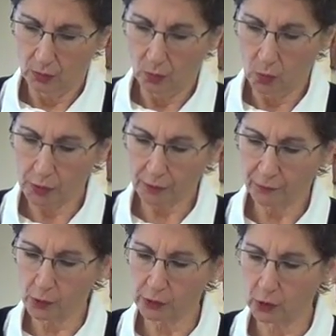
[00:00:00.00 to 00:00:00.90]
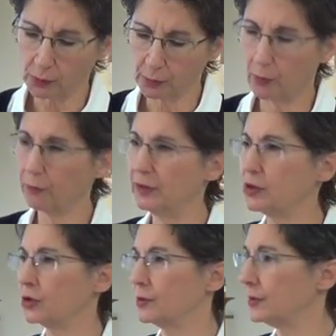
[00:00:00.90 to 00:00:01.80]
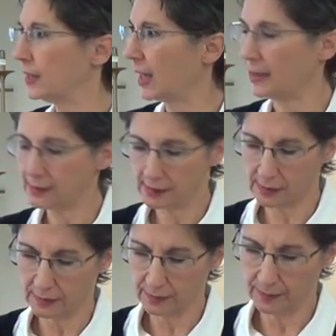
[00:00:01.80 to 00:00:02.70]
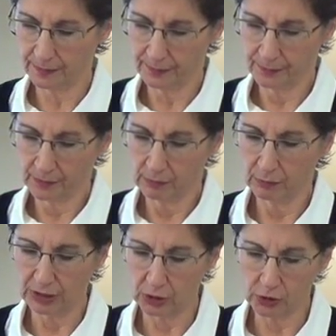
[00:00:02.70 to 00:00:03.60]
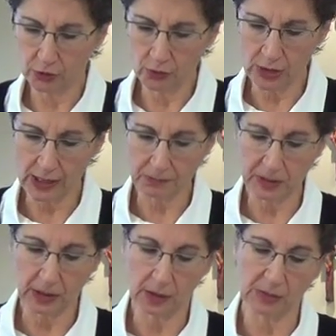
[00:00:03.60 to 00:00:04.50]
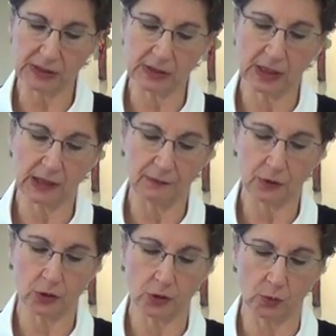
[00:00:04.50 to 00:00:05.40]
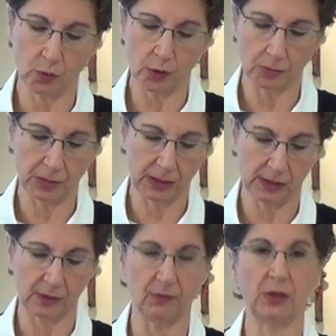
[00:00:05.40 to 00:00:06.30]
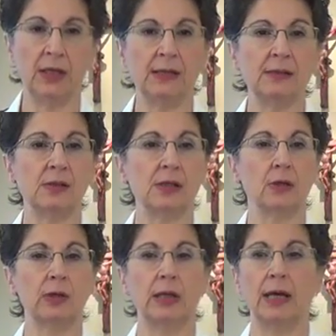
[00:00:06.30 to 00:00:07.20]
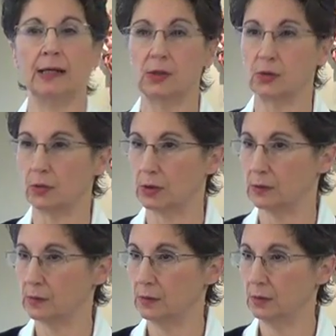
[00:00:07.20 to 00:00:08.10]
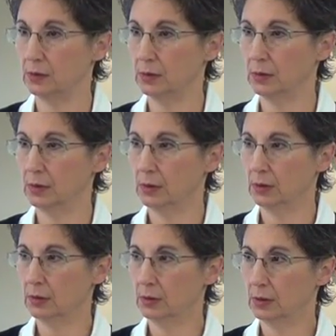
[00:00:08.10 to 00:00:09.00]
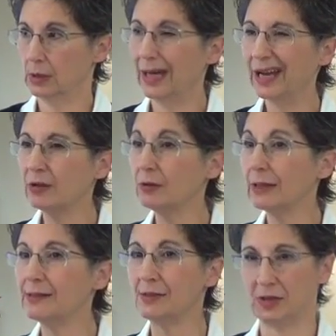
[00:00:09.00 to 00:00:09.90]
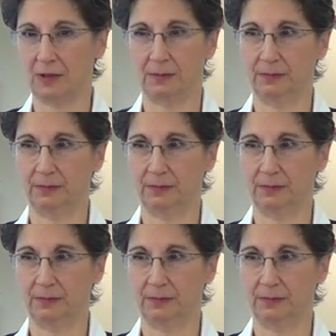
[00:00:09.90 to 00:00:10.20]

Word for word: Work for your provisions, yes, but do not become a slave to your work because of unnecessary extras. Are you listening?